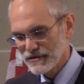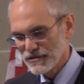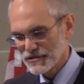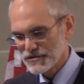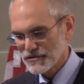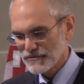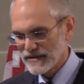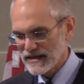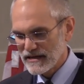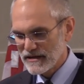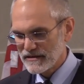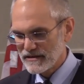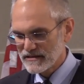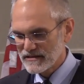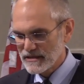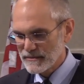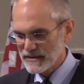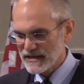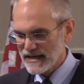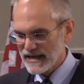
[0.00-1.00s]
He looked around
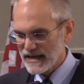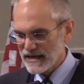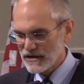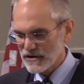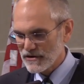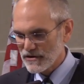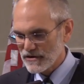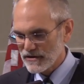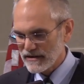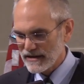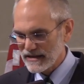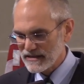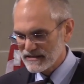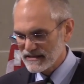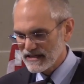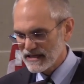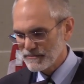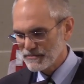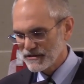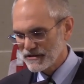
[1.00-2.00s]
at them in
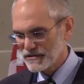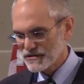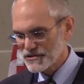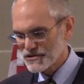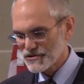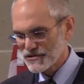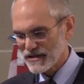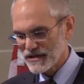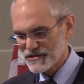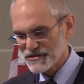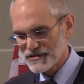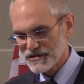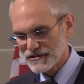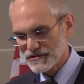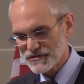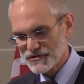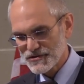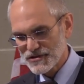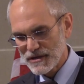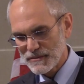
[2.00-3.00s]
anger, deeply distressed
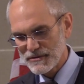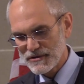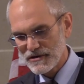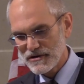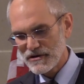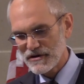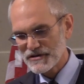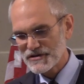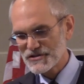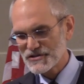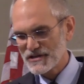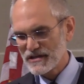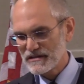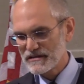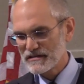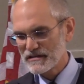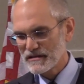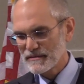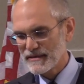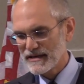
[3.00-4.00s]
at their stubborn hearts, said
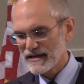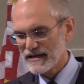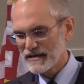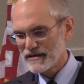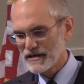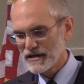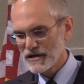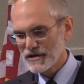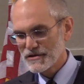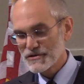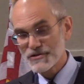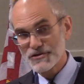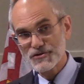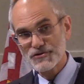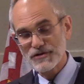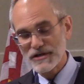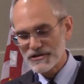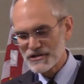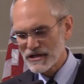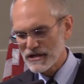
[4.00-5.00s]
to the man,
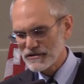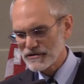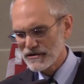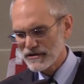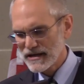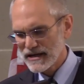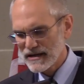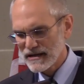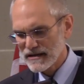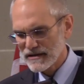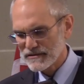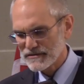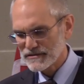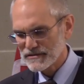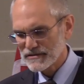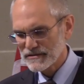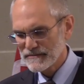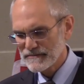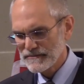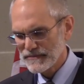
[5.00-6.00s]
Stretch out your
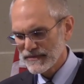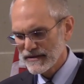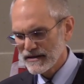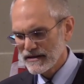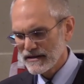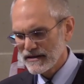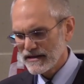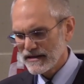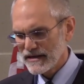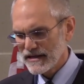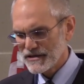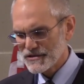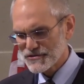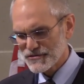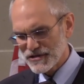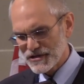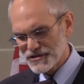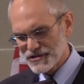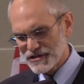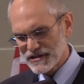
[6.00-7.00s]
hand. He
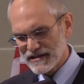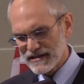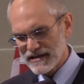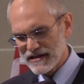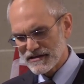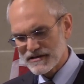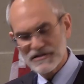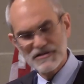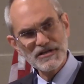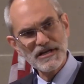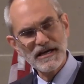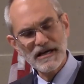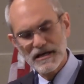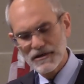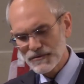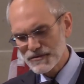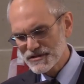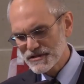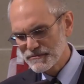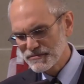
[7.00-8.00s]
stretched it out, and his
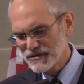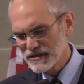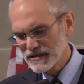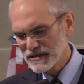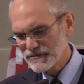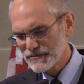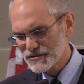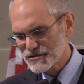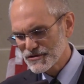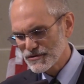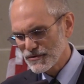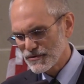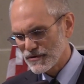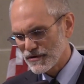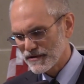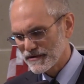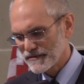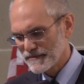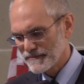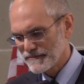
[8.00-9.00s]
hand was completely
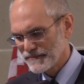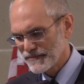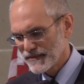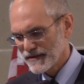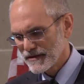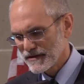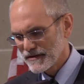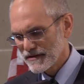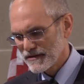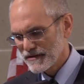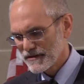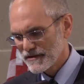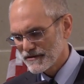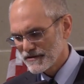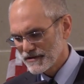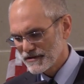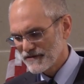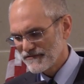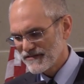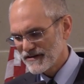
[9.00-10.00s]
restored.
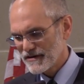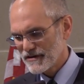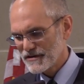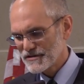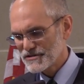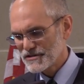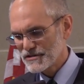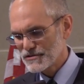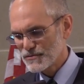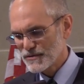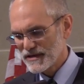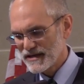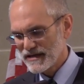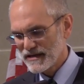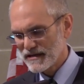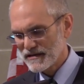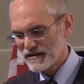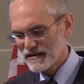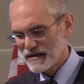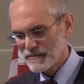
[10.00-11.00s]
Then the Pharisees went
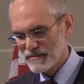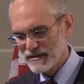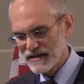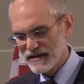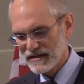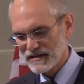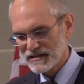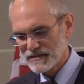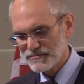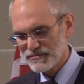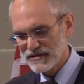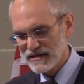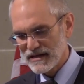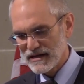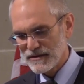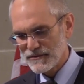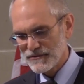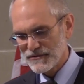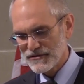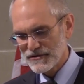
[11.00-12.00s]
out and began to
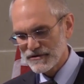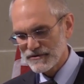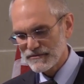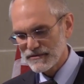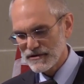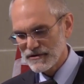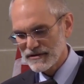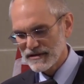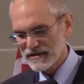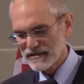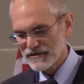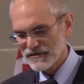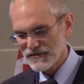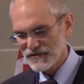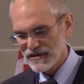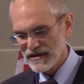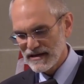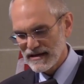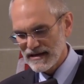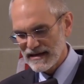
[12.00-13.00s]
plot with the
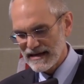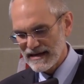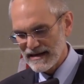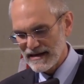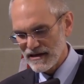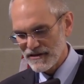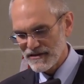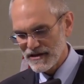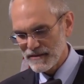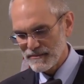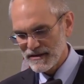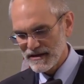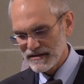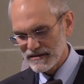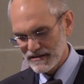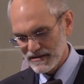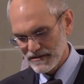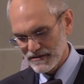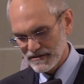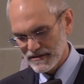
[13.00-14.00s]
Herodians how they
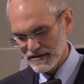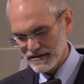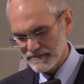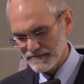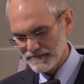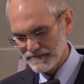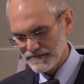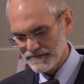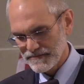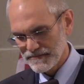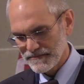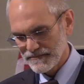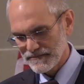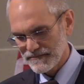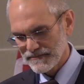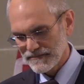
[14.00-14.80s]
might kill him.